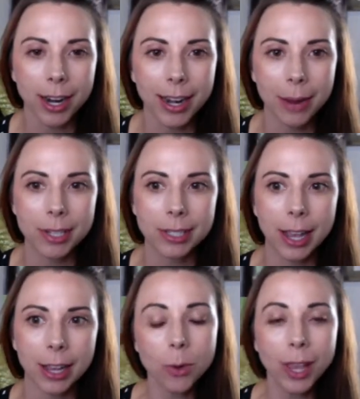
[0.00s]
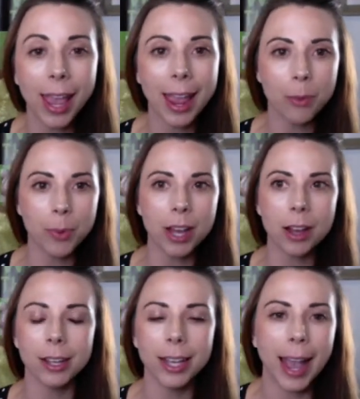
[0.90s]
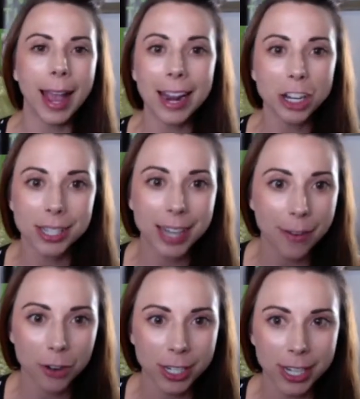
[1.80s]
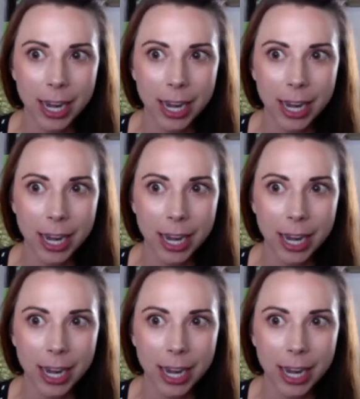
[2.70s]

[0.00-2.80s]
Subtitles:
And I was like, okay, I will. And I just never did.